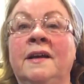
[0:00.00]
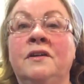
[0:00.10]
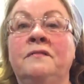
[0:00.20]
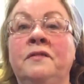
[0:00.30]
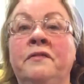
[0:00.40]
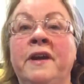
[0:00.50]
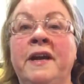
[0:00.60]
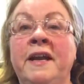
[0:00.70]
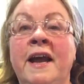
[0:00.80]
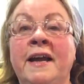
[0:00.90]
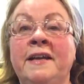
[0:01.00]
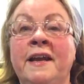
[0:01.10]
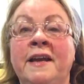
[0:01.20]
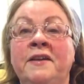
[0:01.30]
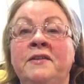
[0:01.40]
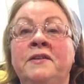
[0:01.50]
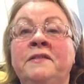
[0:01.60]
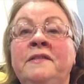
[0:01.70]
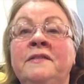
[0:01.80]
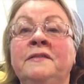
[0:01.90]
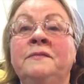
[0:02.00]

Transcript: Go for green. Hi, Daniel.